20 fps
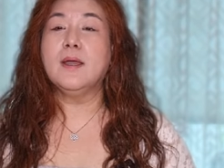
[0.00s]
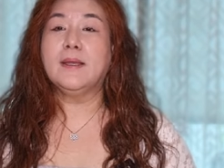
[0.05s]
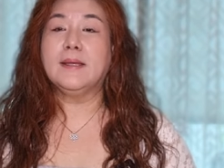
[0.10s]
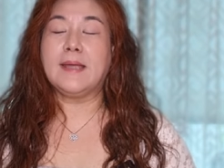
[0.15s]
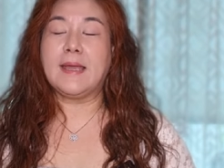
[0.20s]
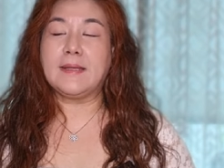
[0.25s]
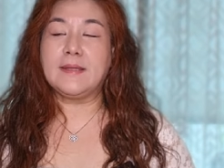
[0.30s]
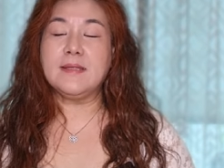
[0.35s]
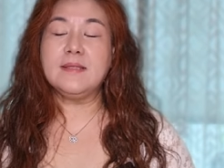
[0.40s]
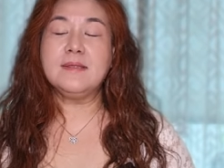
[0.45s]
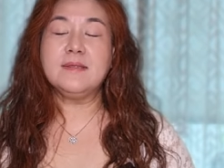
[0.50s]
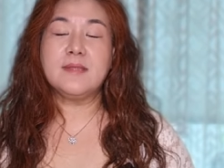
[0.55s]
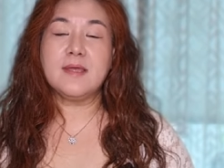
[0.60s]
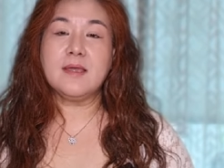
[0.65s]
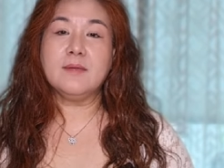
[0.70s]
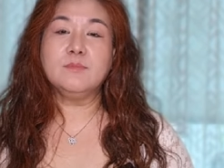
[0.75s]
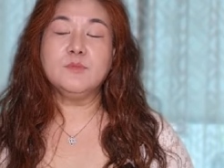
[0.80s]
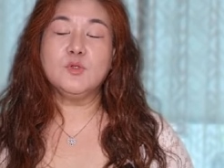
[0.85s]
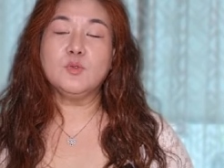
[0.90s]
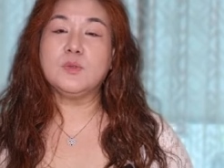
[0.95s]
getting
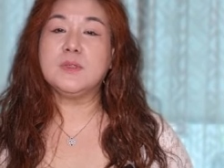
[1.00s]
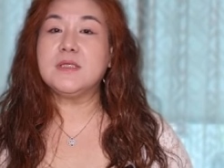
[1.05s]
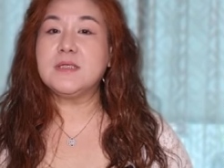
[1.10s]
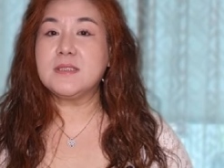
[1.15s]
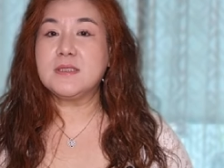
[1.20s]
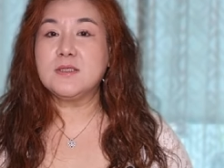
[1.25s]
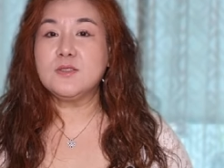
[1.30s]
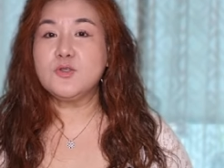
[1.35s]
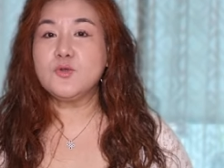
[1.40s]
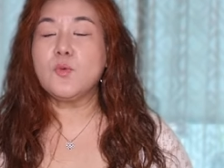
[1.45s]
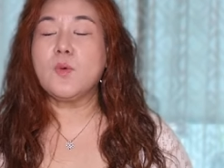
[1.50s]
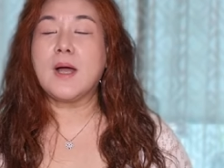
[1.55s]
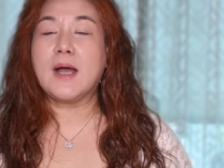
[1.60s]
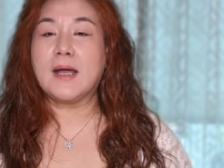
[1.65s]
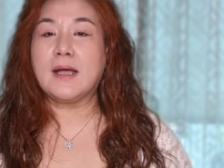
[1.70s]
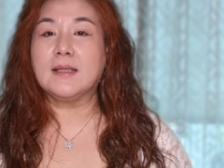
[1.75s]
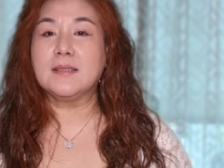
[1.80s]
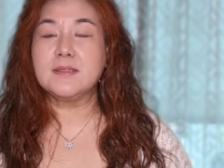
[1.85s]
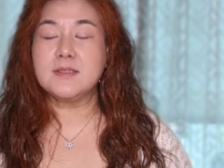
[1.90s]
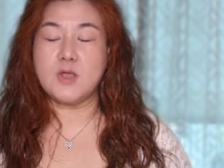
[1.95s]
them to listen to
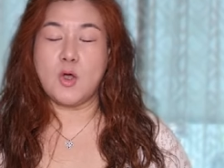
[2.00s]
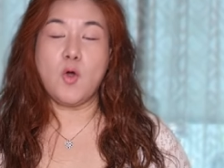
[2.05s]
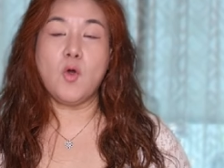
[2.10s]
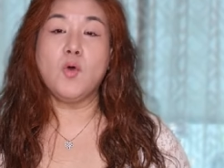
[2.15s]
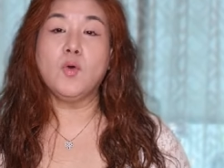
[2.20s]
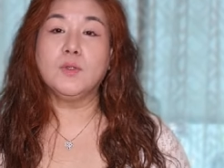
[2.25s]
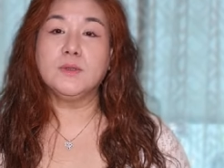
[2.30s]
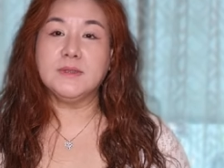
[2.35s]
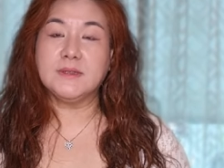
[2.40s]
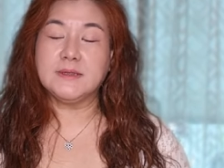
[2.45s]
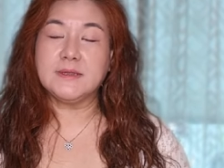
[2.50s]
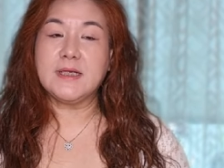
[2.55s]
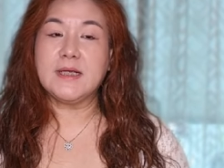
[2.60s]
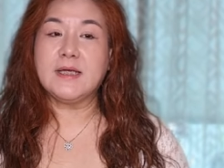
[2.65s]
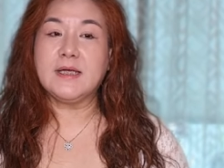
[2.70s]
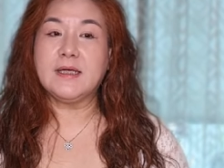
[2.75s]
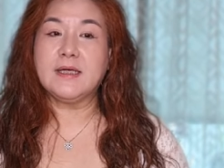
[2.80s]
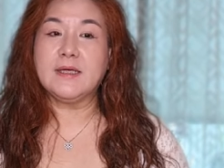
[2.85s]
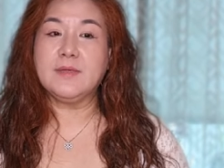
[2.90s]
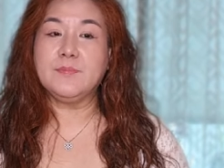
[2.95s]
us all the
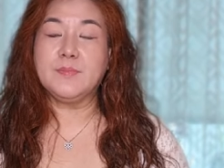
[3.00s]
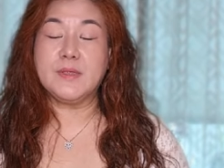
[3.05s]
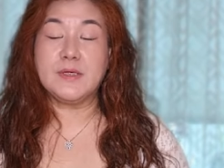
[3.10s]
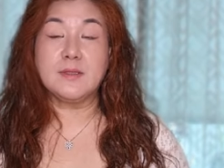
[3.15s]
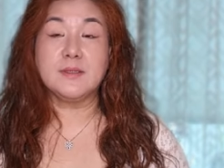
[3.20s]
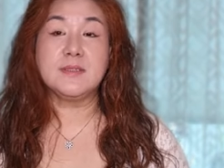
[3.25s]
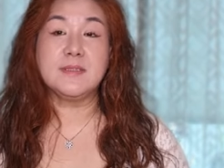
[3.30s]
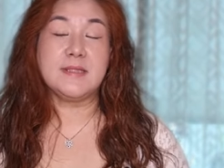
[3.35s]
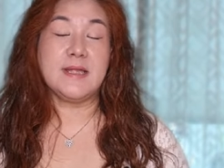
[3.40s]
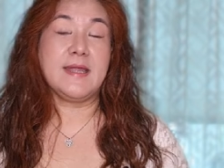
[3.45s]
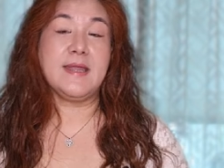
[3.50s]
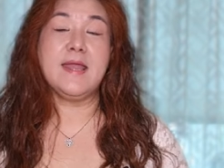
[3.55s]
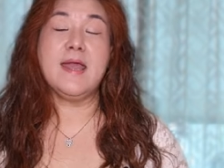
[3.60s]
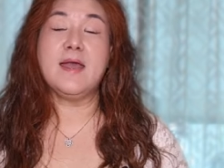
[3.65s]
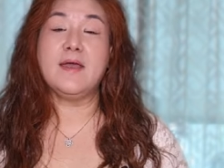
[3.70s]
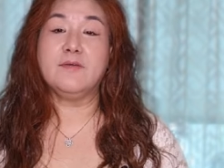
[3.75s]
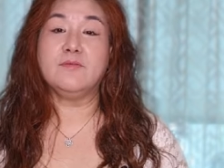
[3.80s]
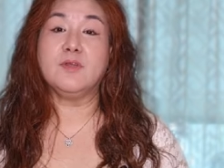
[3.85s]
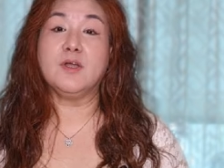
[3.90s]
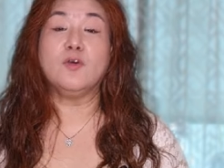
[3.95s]
time, because they
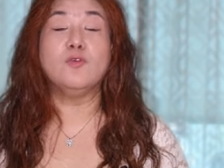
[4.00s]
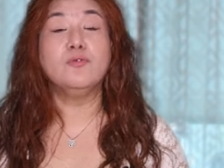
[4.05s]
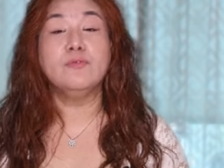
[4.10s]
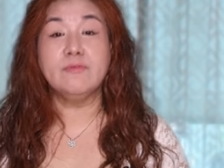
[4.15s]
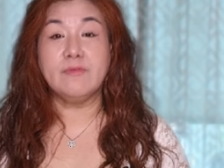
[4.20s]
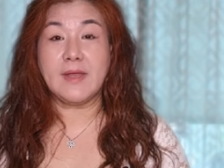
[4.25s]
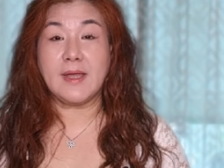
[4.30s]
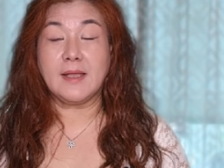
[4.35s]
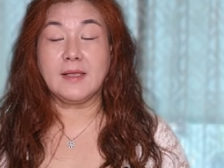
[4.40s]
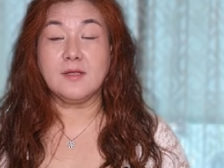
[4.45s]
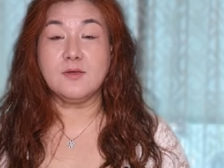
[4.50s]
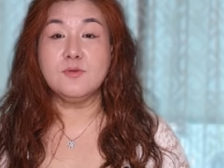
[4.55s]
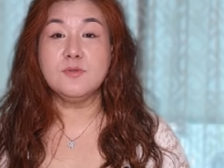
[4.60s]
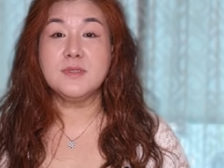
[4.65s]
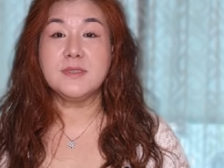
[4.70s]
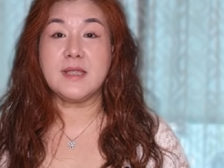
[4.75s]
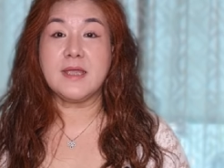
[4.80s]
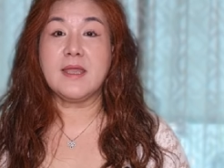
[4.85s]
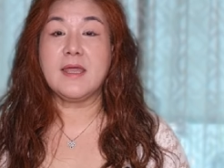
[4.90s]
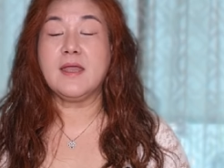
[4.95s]
have their own values,
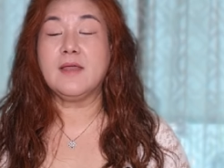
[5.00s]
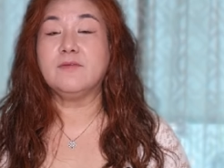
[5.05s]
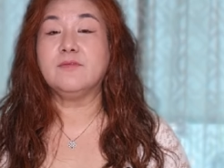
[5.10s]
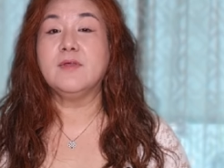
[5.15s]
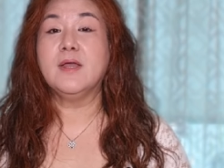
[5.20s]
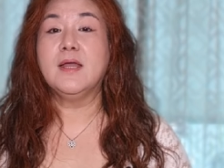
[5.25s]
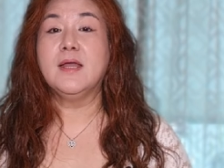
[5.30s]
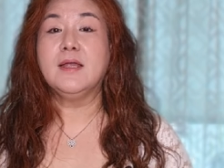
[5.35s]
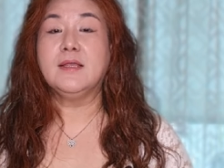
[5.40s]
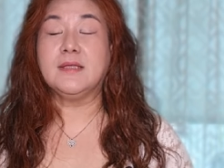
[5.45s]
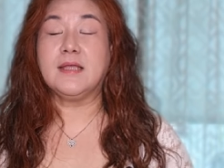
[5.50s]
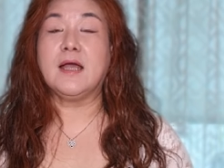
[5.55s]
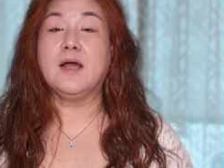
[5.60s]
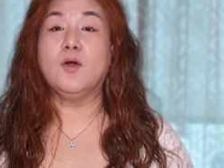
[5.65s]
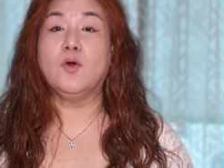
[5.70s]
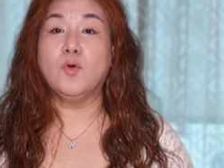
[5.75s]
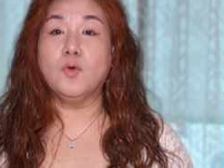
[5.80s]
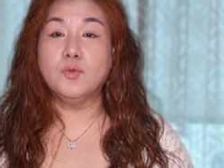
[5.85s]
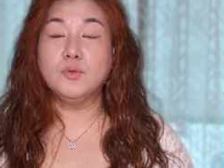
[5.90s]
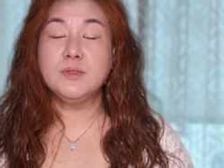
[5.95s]
they have their
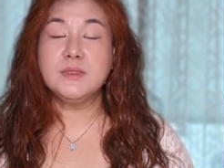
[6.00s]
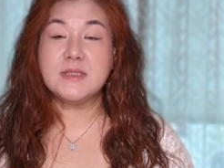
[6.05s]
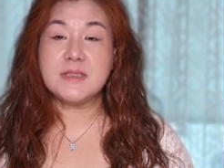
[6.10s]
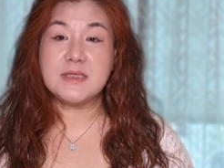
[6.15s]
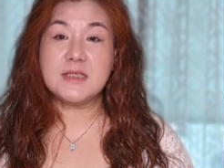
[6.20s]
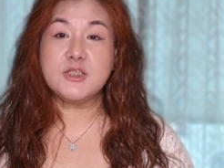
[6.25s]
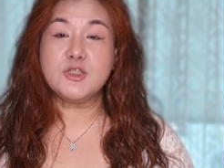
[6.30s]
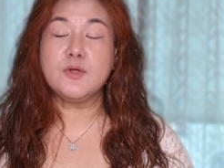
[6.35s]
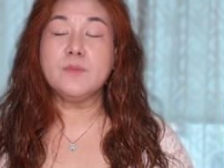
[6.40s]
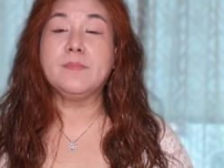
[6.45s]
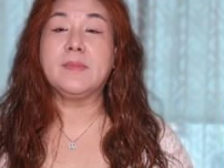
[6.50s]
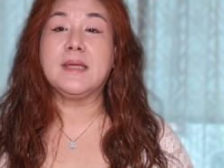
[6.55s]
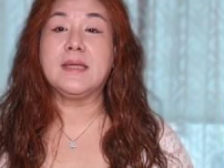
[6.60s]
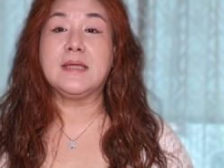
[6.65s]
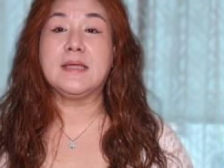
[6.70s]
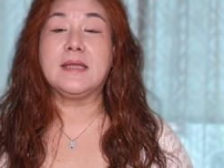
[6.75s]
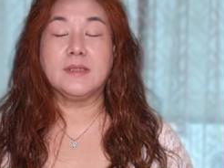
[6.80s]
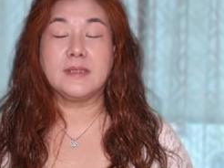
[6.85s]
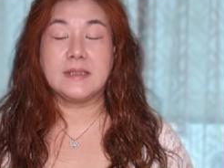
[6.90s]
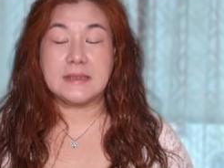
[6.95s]
own decision
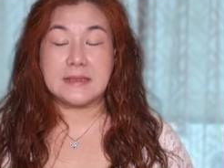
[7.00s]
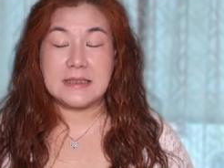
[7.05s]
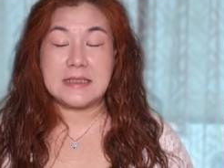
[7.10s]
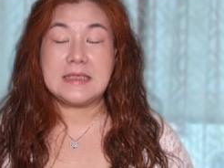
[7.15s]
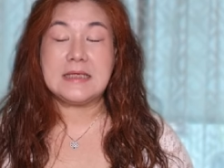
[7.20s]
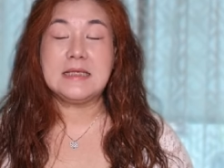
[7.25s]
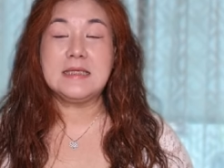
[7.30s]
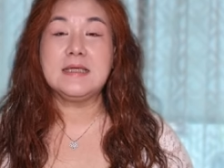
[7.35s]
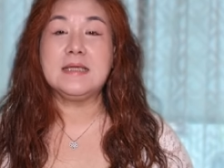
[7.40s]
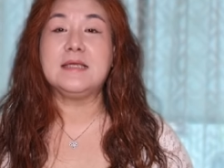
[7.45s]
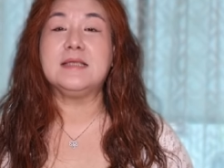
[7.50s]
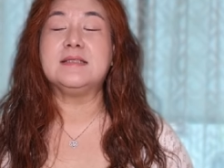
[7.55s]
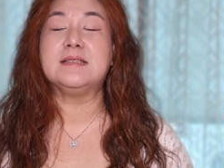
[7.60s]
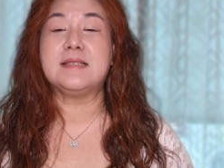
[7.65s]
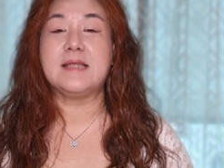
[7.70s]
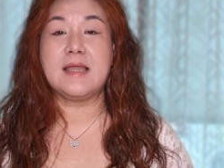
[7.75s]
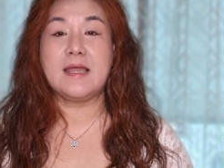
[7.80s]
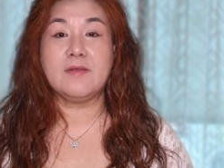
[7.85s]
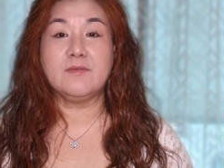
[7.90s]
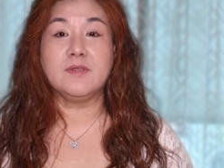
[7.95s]
making. The key is
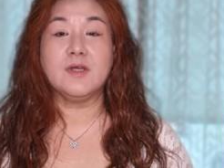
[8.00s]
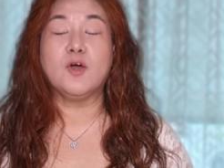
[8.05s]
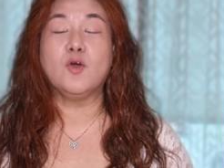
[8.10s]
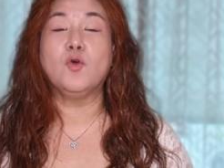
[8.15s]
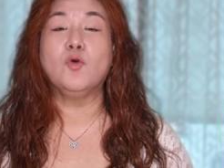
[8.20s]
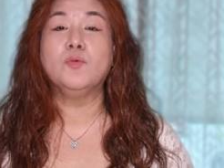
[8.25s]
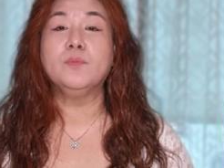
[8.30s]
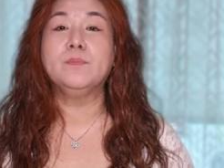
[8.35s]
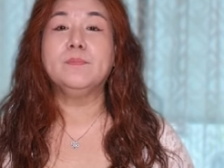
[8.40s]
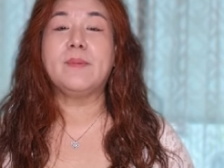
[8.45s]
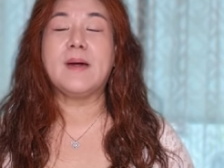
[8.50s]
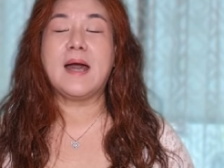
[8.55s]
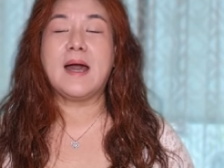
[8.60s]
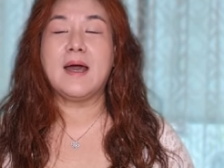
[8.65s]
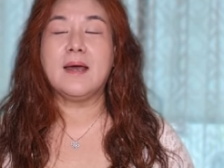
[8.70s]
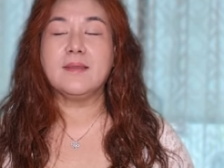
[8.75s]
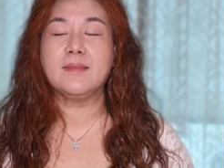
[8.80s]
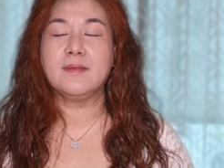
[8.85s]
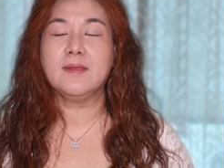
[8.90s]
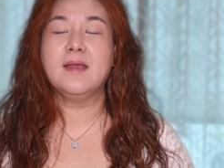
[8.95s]
they have their own path